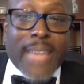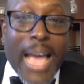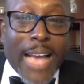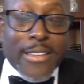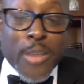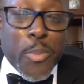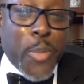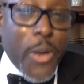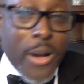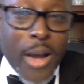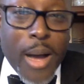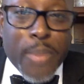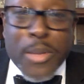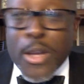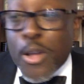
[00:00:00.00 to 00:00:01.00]
Jackson put
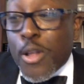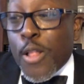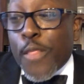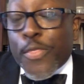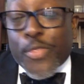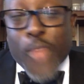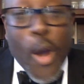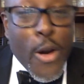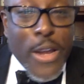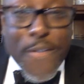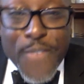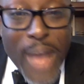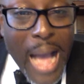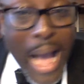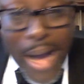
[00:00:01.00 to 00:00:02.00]
up
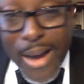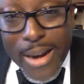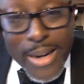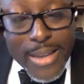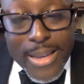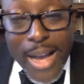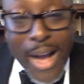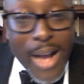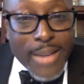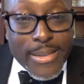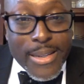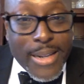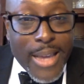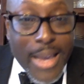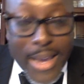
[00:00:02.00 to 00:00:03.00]
3,500 yards
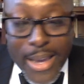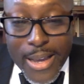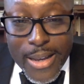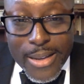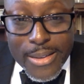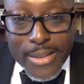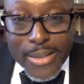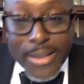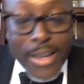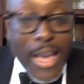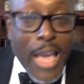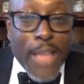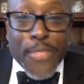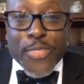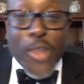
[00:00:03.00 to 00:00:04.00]
in the air
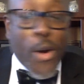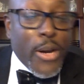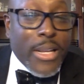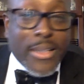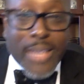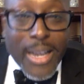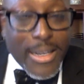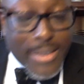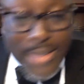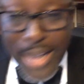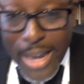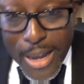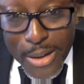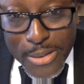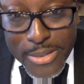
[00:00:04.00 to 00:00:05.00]
and 30
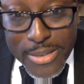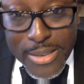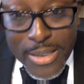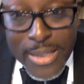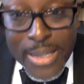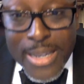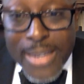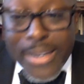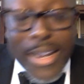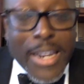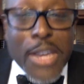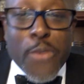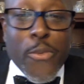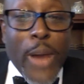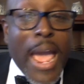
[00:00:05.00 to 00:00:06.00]
touchdowns. Then
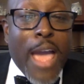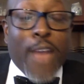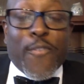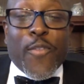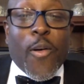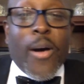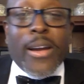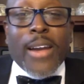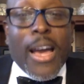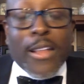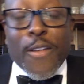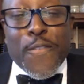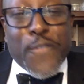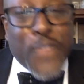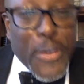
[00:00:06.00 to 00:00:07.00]
he ran for
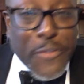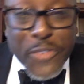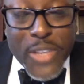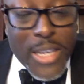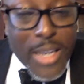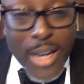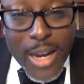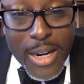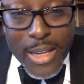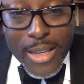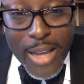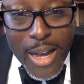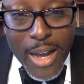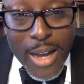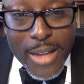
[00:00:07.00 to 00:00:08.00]
another 1,500
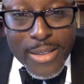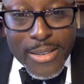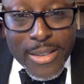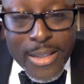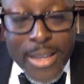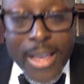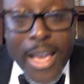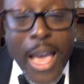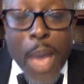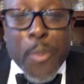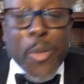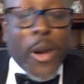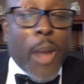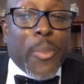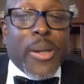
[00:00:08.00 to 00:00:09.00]
yards and
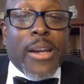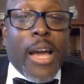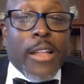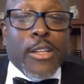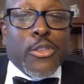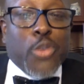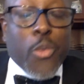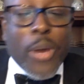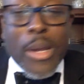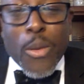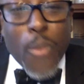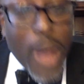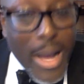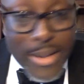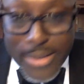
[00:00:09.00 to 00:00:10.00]
put up another
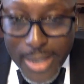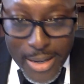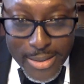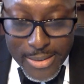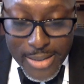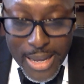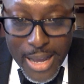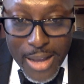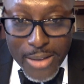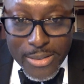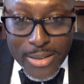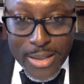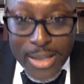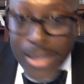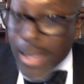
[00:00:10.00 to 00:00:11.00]
21 touchdowns
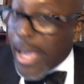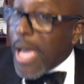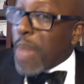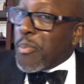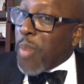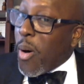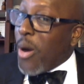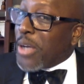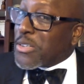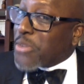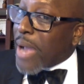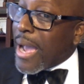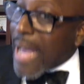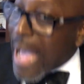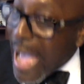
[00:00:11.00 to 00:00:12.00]
and boy,
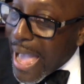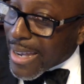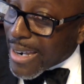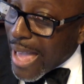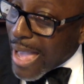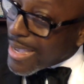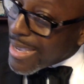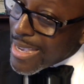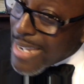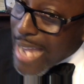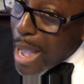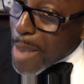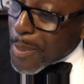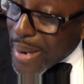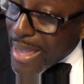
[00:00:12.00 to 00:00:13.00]
trying to act like he
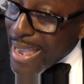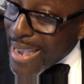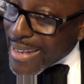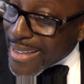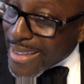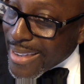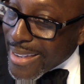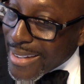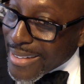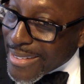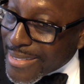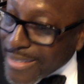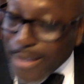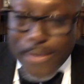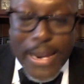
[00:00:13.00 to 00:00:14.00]
not playing again
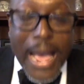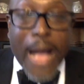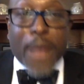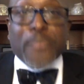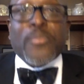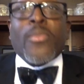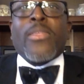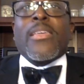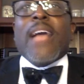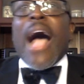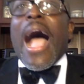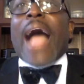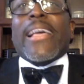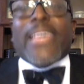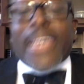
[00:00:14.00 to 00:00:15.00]
this year. Now,
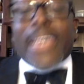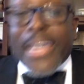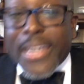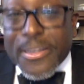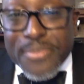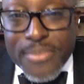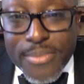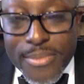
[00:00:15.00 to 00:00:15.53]
I get it.